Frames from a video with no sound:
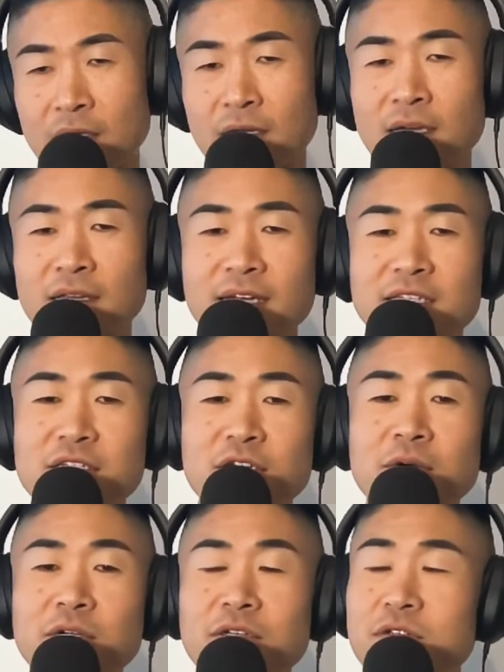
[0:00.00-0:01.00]
That's
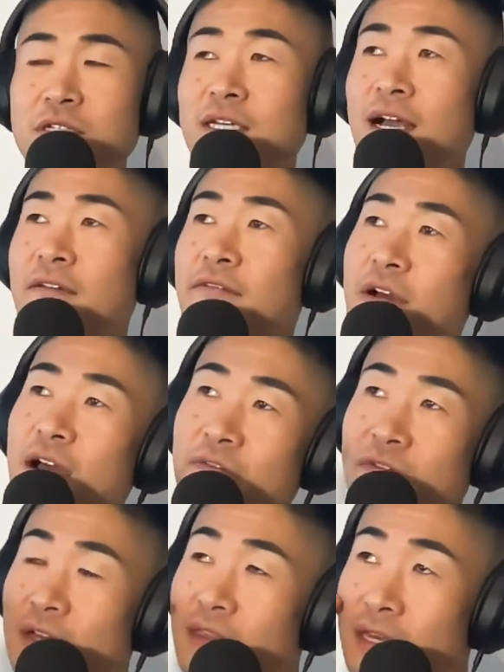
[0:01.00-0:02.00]
so interesting. I
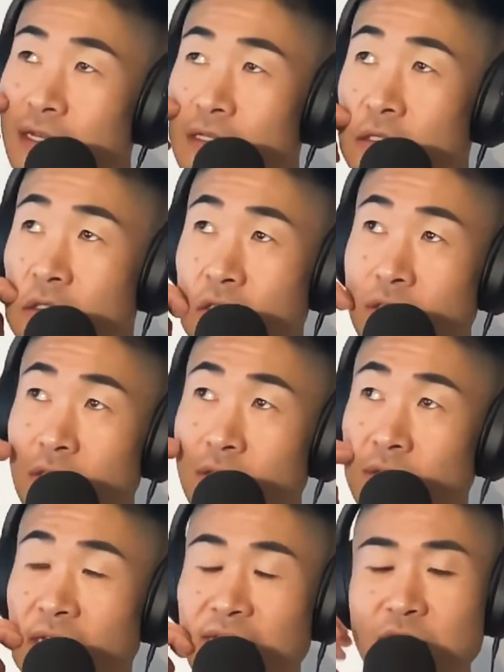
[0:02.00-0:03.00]
find that too.
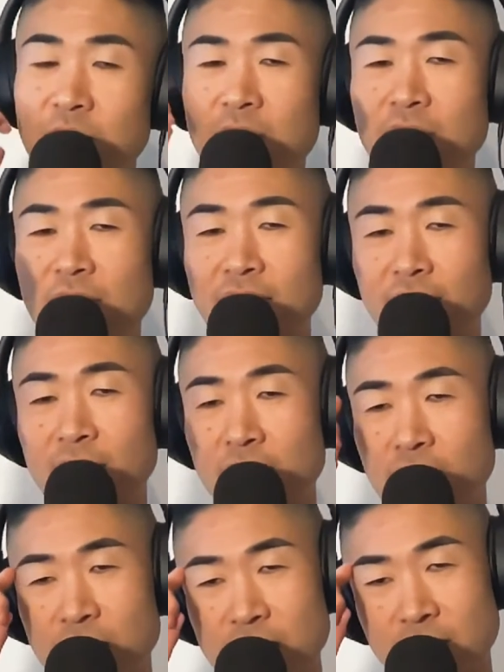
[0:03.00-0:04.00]
And that's why I like
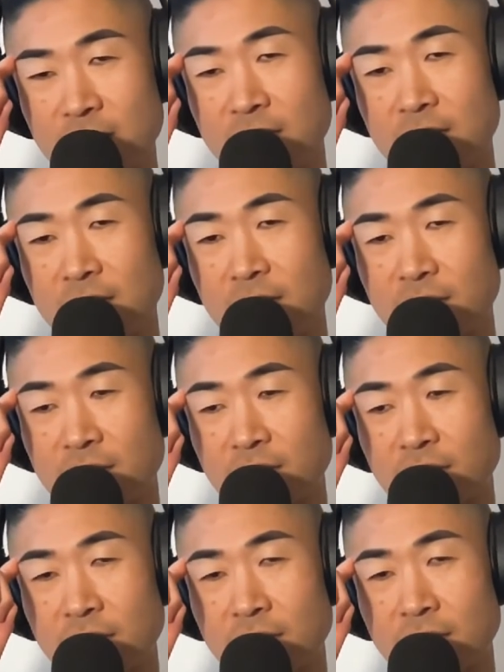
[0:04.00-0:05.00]
going to the
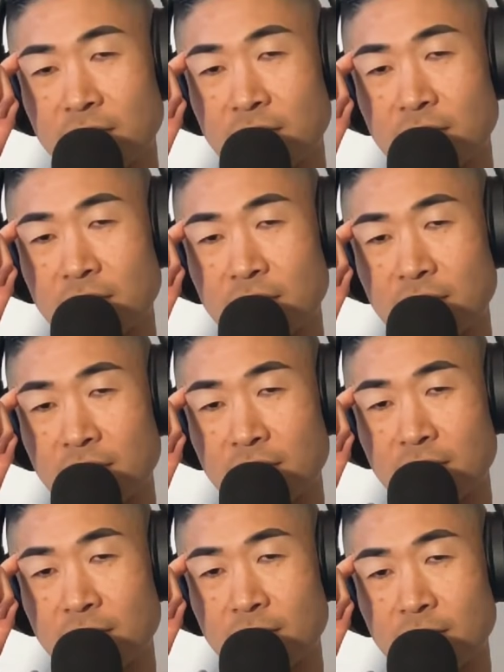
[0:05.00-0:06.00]
theater
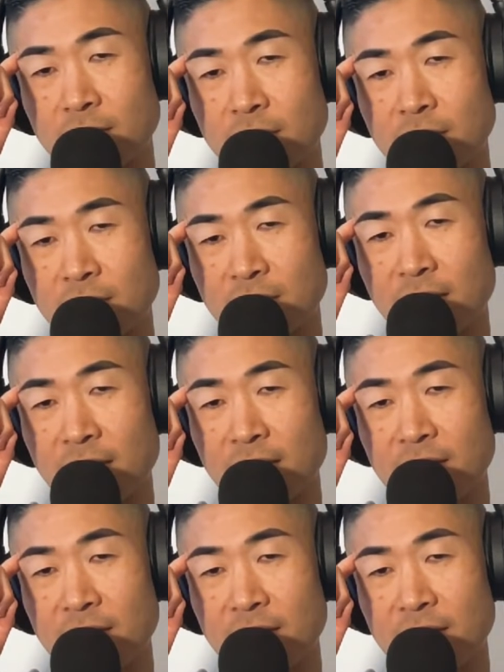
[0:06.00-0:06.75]
a lot.